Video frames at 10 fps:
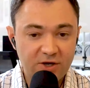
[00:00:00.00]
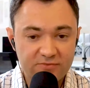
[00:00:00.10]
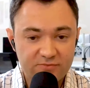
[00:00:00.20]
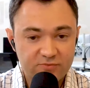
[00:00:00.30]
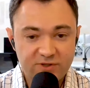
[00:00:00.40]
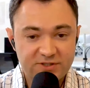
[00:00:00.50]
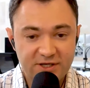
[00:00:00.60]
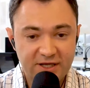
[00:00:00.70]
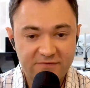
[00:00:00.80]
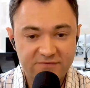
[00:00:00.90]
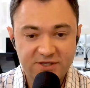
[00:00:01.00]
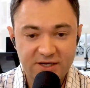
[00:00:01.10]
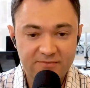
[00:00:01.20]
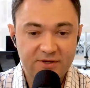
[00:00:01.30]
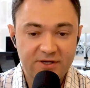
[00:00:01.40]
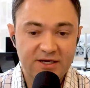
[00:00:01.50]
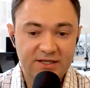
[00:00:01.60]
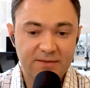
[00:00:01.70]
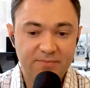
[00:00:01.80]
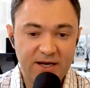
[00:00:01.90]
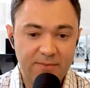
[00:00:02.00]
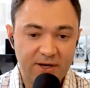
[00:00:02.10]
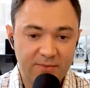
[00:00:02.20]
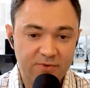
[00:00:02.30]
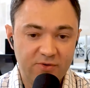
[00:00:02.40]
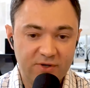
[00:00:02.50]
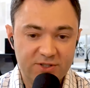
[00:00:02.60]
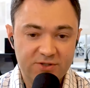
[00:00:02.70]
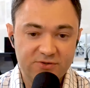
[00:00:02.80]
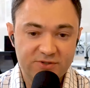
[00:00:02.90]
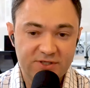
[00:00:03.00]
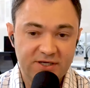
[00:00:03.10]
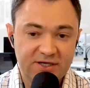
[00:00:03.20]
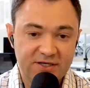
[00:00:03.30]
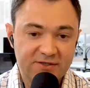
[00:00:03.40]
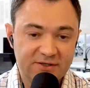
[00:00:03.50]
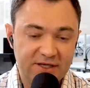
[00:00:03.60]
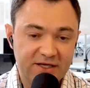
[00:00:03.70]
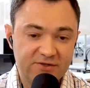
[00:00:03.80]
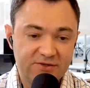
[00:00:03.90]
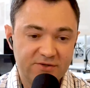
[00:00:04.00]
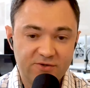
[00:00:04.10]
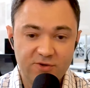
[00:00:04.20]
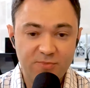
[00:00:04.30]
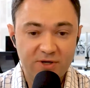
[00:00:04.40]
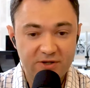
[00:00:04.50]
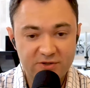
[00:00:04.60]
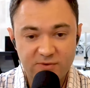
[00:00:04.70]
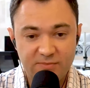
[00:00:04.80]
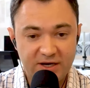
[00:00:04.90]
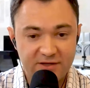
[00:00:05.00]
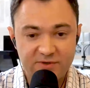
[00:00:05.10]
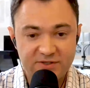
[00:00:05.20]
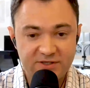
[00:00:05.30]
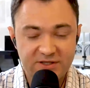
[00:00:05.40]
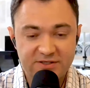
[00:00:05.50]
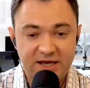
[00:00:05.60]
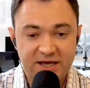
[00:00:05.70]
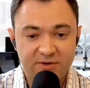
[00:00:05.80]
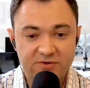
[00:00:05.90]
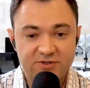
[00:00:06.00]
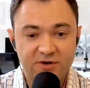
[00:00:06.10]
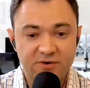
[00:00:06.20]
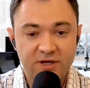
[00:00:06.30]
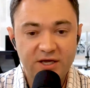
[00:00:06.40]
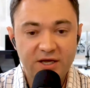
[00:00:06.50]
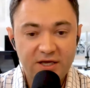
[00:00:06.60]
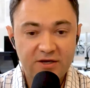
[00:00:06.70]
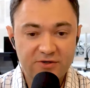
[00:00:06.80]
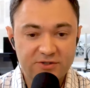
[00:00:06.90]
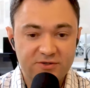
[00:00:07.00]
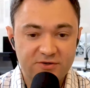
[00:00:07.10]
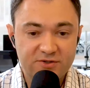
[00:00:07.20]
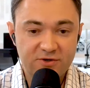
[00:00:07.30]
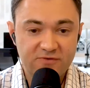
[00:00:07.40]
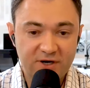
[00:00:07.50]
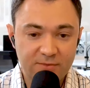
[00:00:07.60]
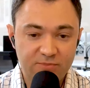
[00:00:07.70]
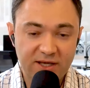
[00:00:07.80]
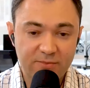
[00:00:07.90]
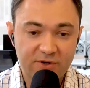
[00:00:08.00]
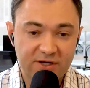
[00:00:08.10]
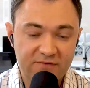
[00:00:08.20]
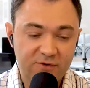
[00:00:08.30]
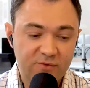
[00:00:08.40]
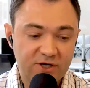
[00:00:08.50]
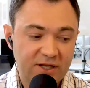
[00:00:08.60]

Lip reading: we still have some that pop up, new issues in new buildings we buy, and then we see this happen. So here's sort of our playbook, if you will, on